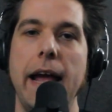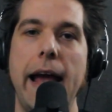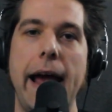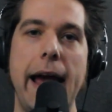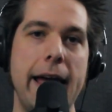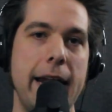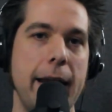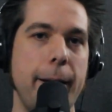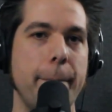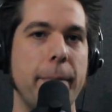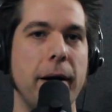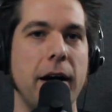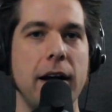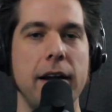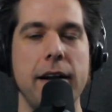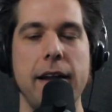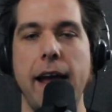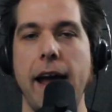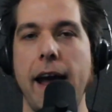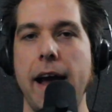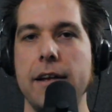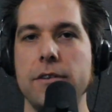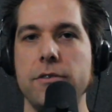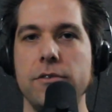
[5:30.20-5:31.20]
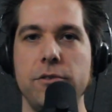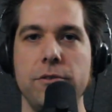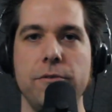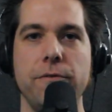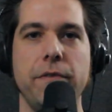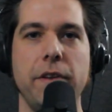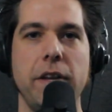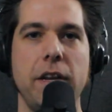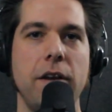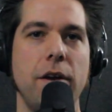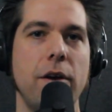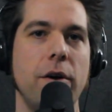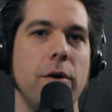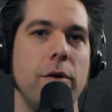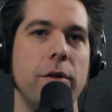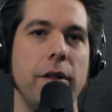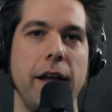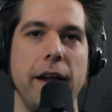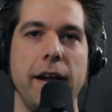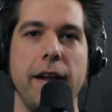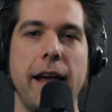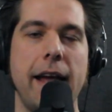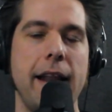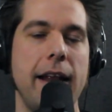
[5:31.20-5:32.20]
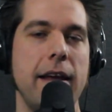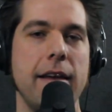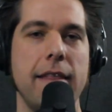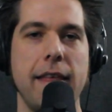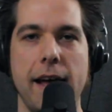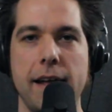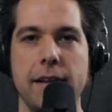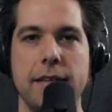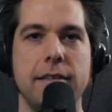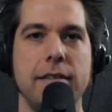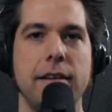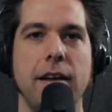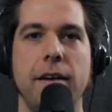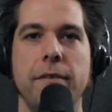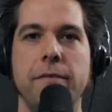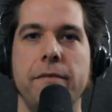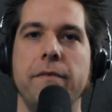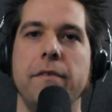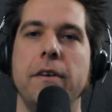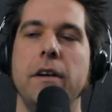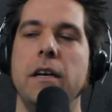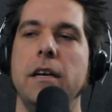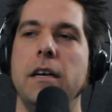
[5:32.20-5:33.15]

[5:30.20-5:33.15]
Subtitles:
edit podcasts, do video, like any of that stuff,